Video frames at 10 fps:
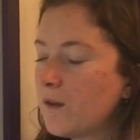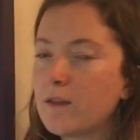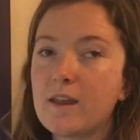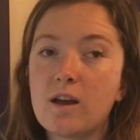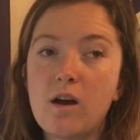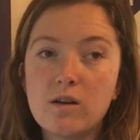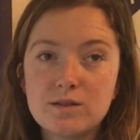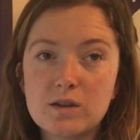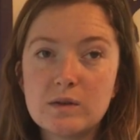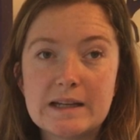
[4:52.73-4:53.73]
They
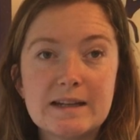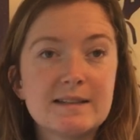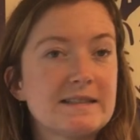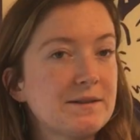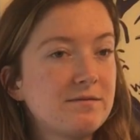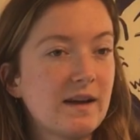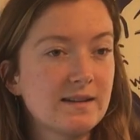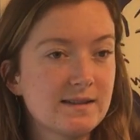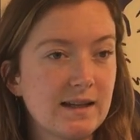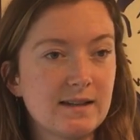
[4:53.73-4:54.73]
also needed
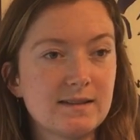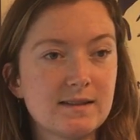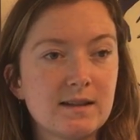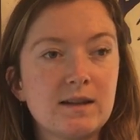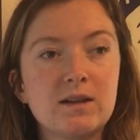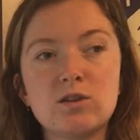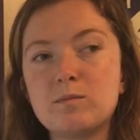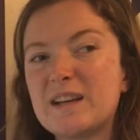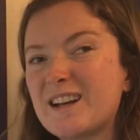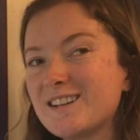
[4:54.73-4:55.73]
defenses.
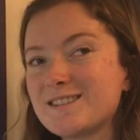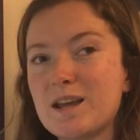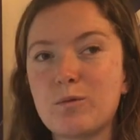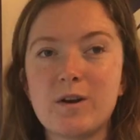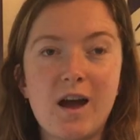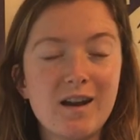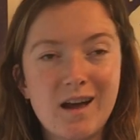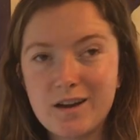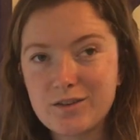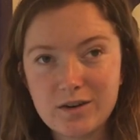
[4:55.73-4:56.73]
Because they were not
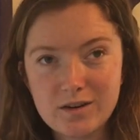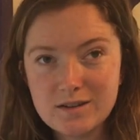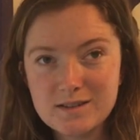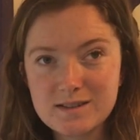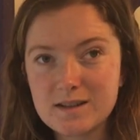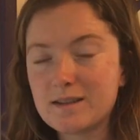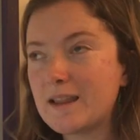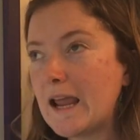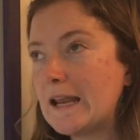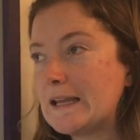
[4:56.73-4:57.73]
hunters,
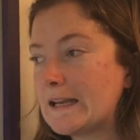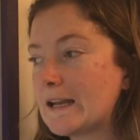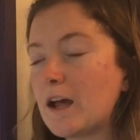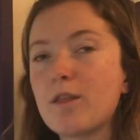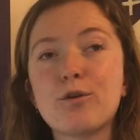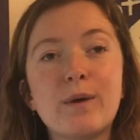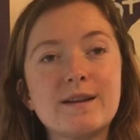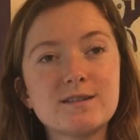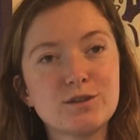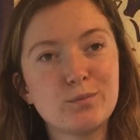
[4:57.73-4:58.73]
they needed other
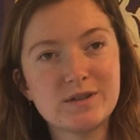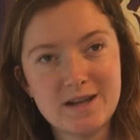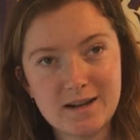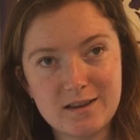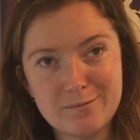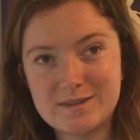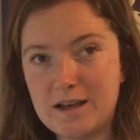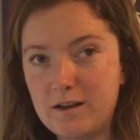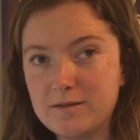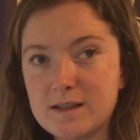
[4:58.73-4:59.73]
ways to protect
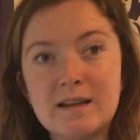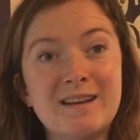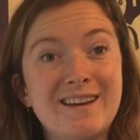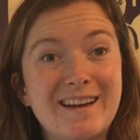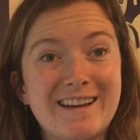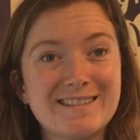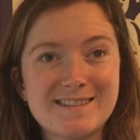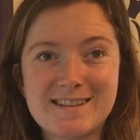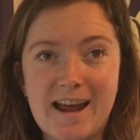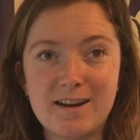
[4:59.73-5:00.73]
themselves,
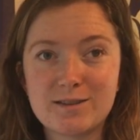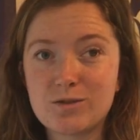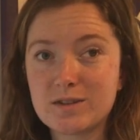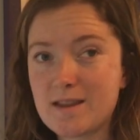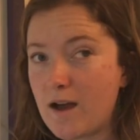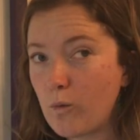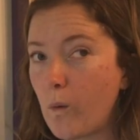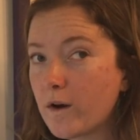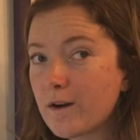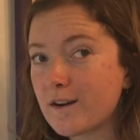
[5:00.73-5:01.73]
against dinosaurs that
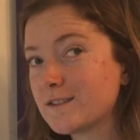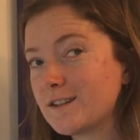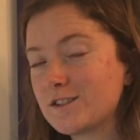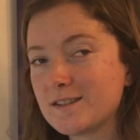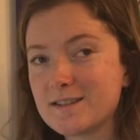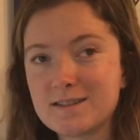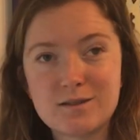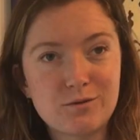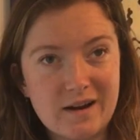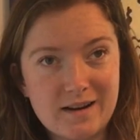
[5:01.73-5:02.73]
were, such as the
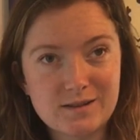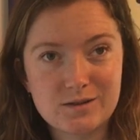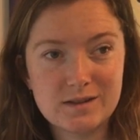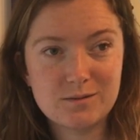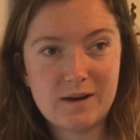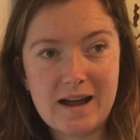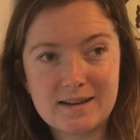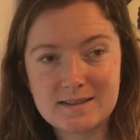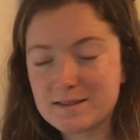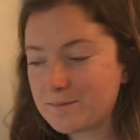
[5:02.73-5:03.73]
Tyrannosaurus rex.